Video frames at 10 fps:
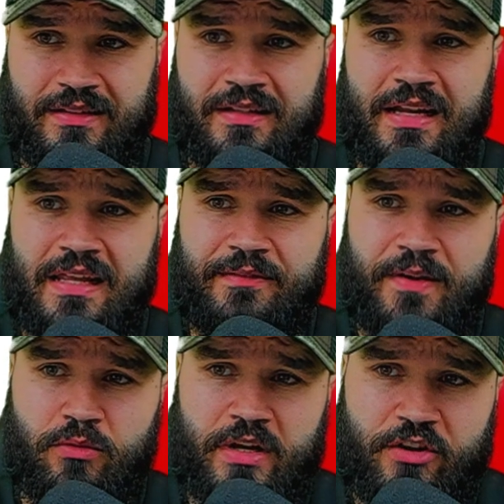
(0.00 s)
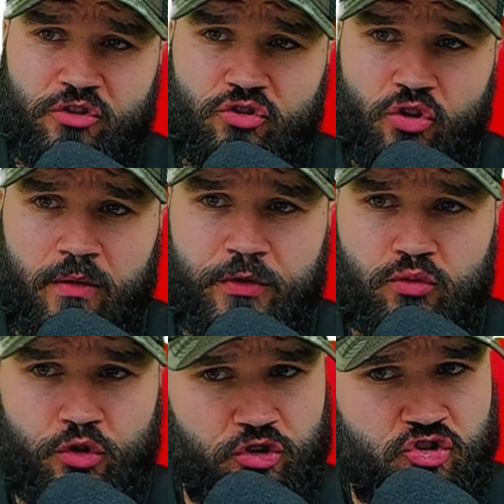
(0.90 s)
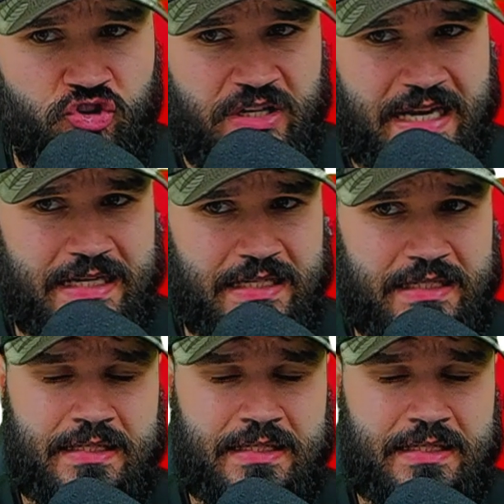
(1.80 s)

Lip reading: and laid the foundations of the Russian state.